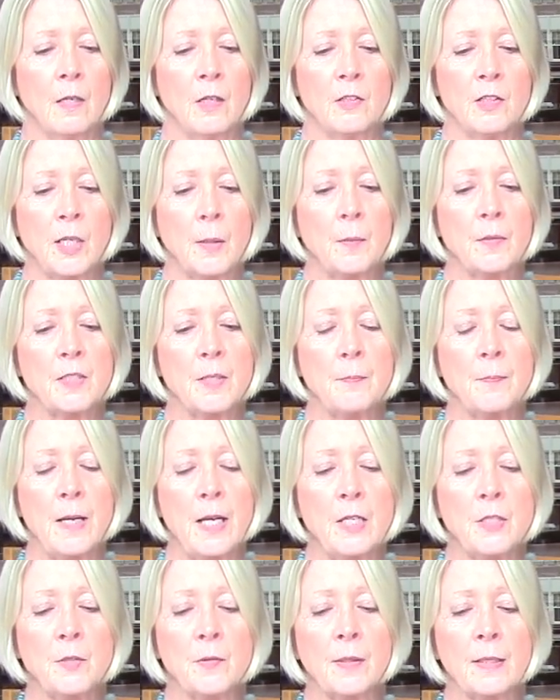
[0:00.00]
There was a
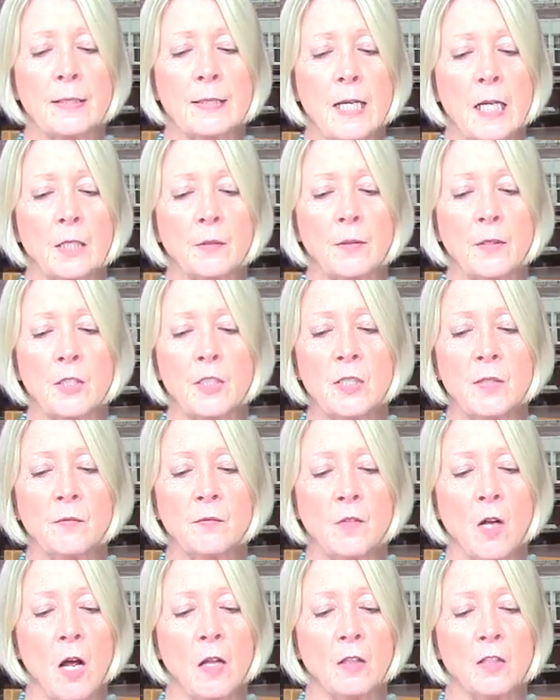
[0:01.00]
major acceleration of
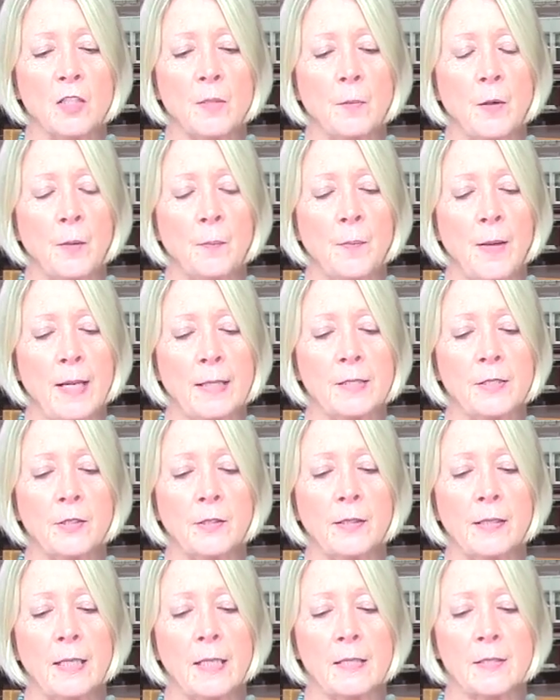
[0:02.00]
knowledge about
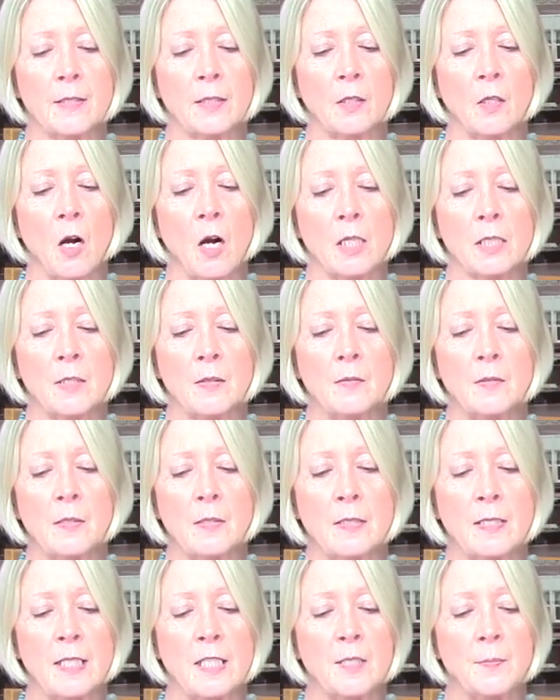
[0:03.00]
bacteria as the cause of
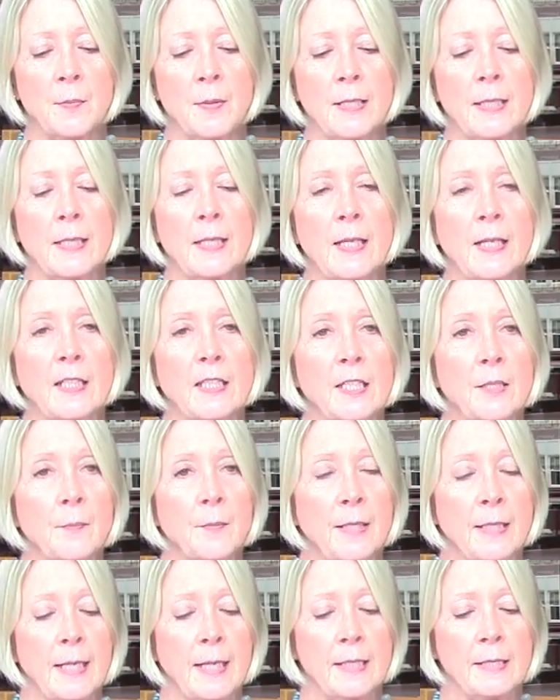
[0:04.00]
disease beginning in the
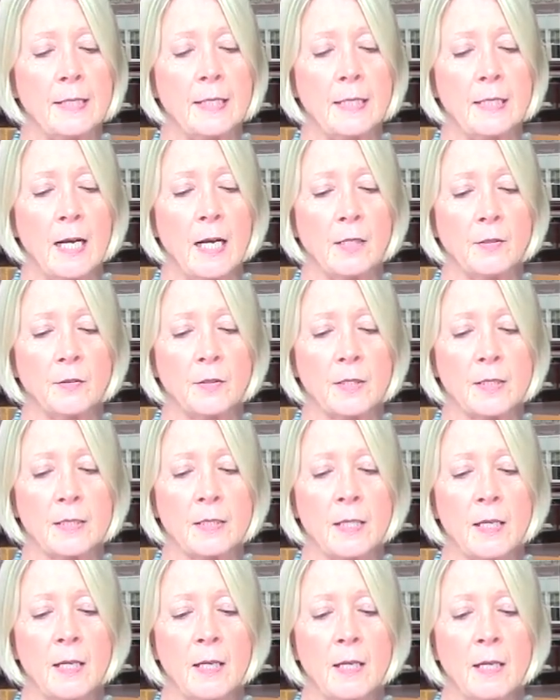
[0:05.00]
mid-1800s,
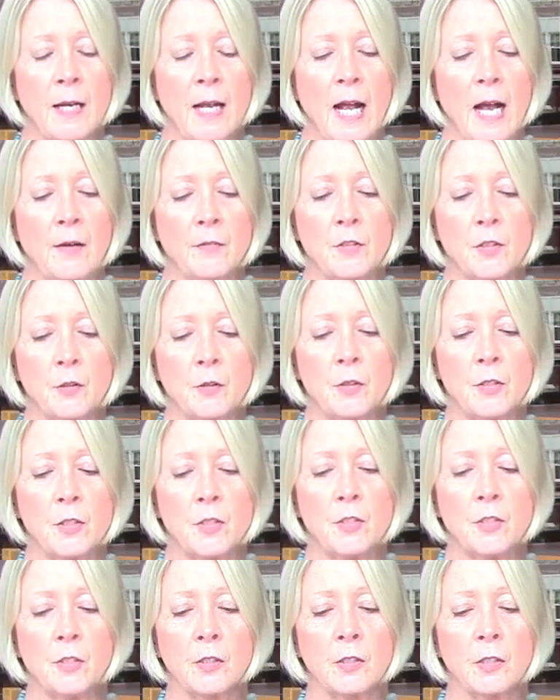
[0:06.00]
after
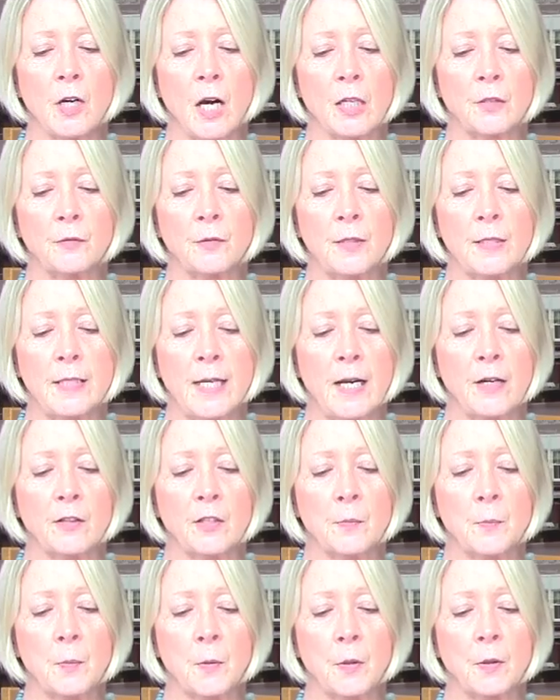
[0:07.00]
Christian Gottfried
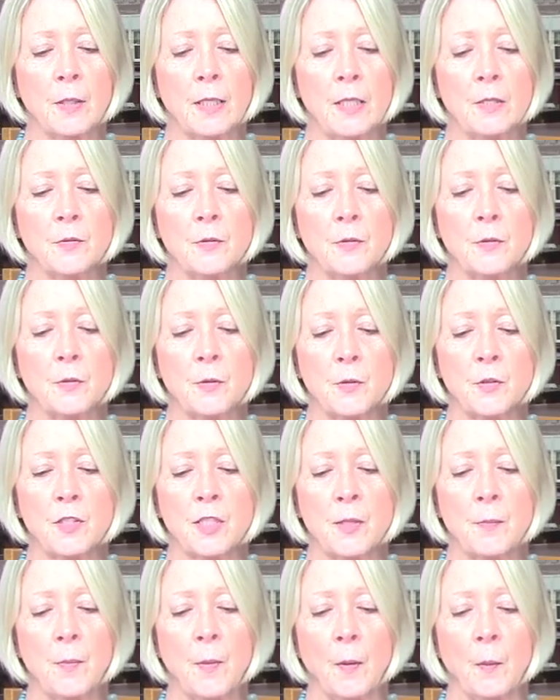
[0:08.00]
Ehrenberg introduced
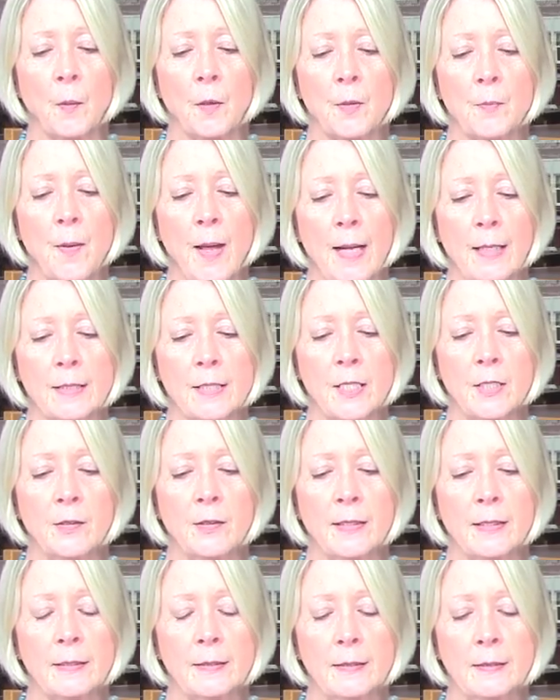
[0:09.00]
the word
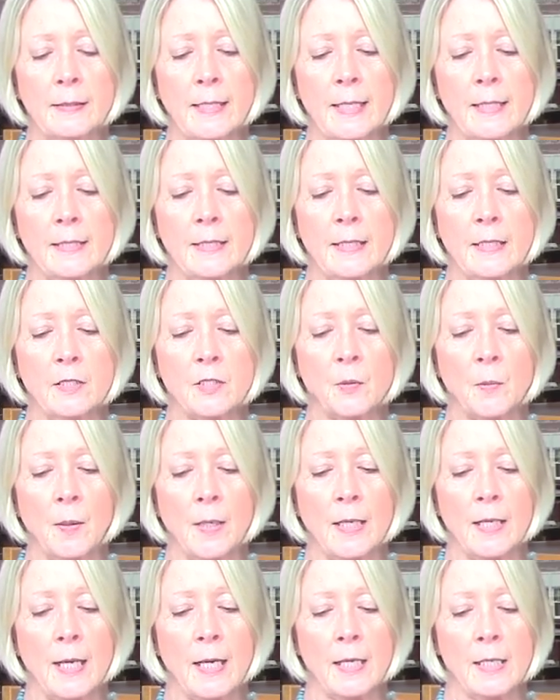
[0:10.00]
bacteria in
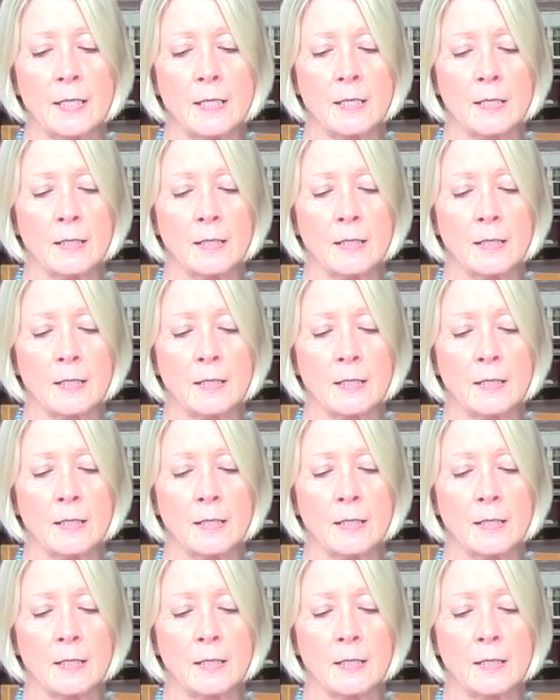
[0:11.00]
1828.